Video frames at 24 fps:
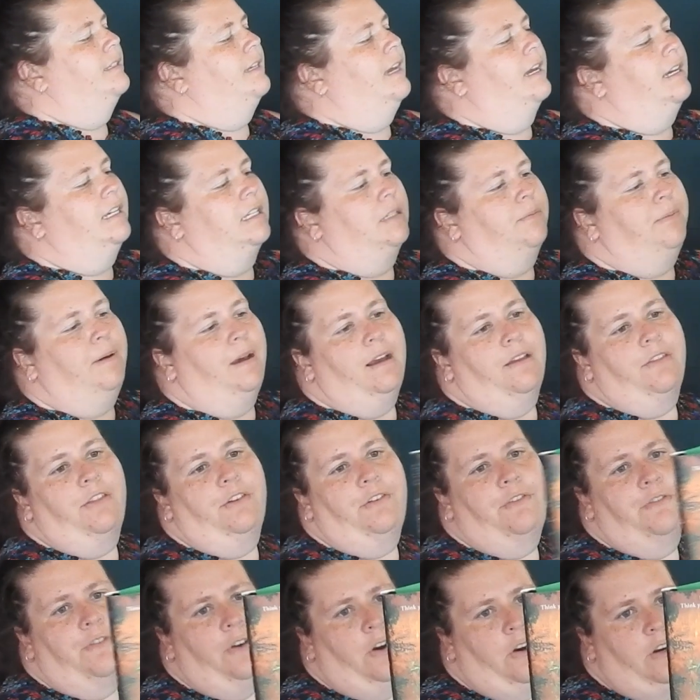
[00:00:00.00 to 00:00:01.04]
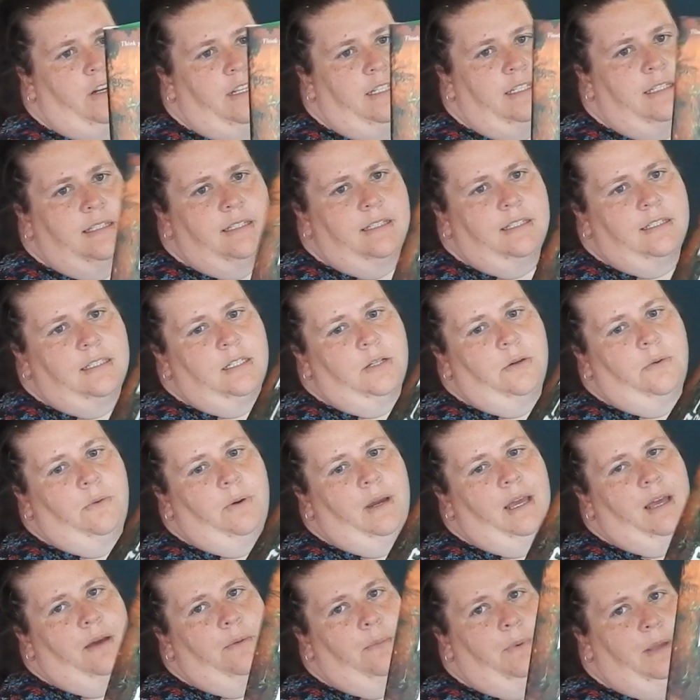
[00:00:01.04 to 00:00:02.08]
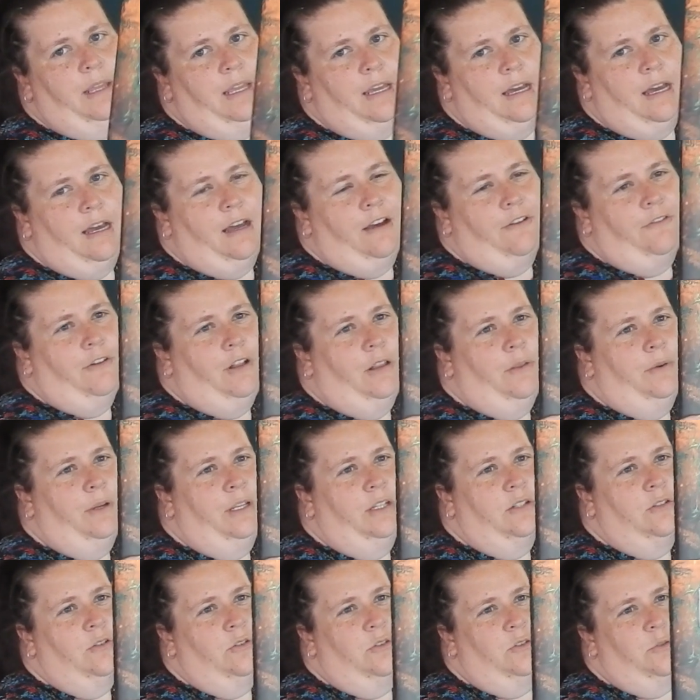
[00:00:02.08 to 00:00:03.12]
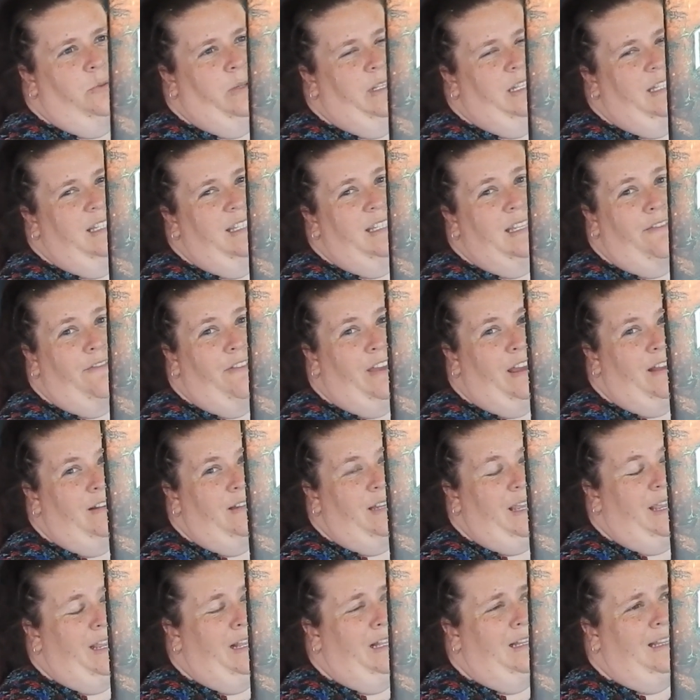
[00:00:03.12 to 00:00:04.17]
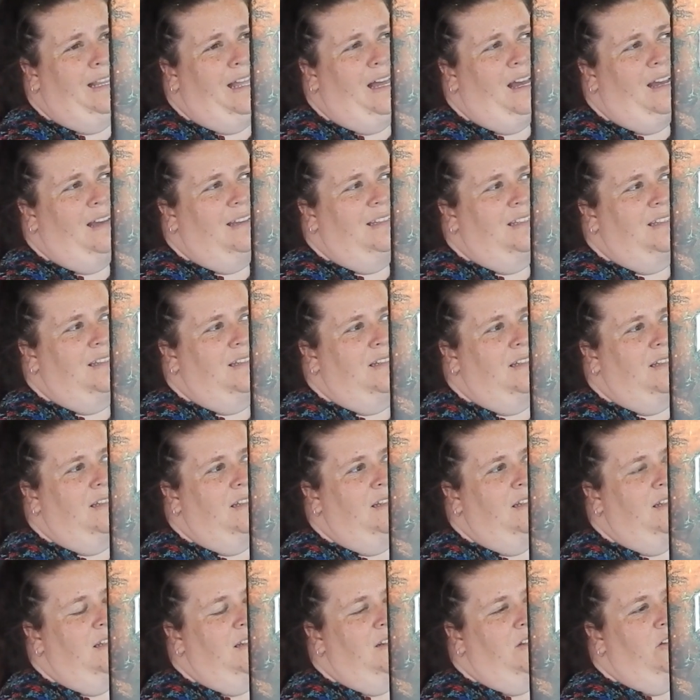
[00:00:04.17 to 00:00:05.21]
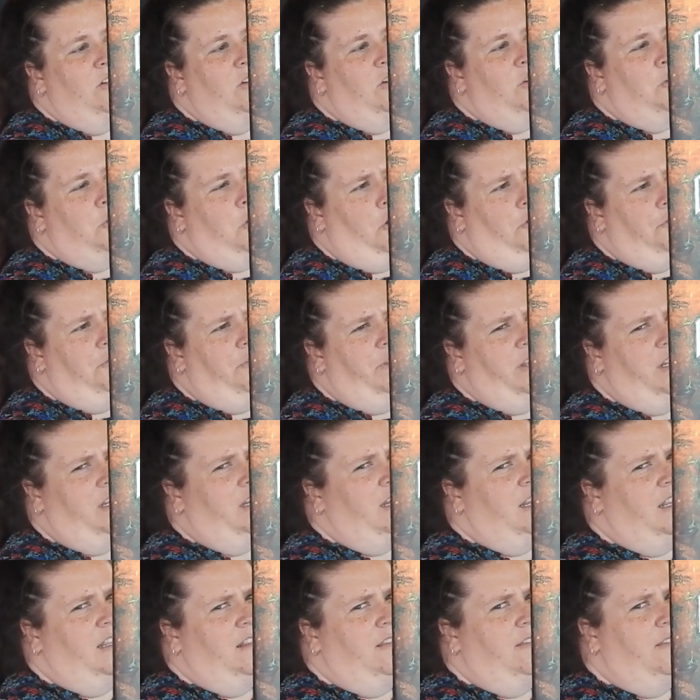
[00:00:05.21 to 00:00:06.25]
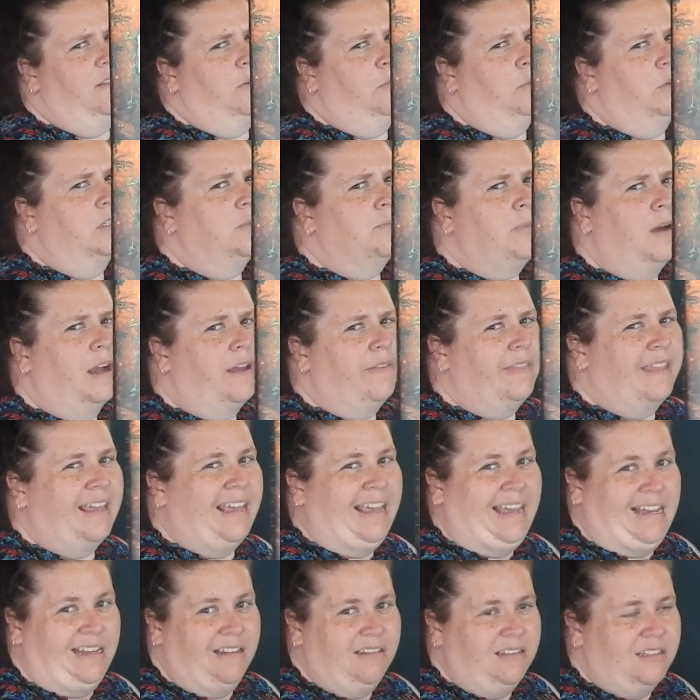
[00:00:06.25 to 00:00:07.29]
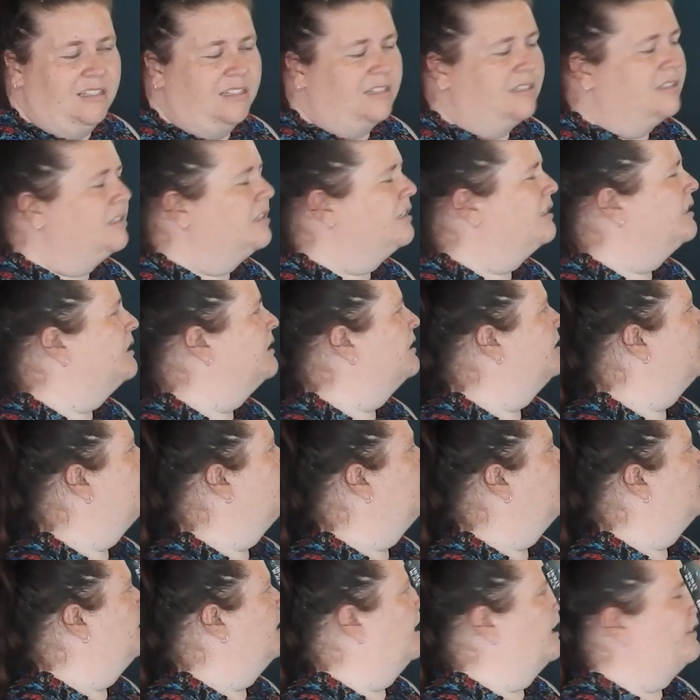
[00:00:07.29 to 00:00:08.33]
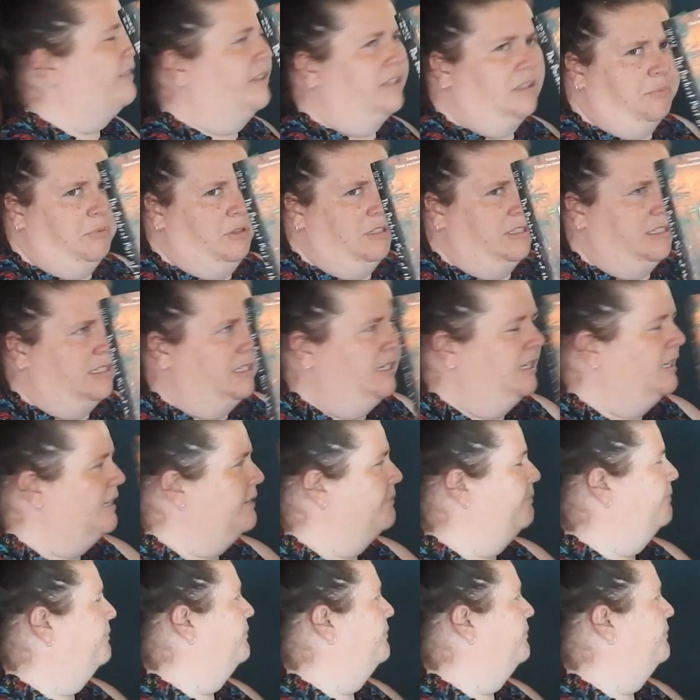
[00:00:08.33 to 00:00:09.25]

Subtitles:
Darkest Part of the Forest, where we are following two twins that found a glass coffin in the woods behind their house, and there's prints in it.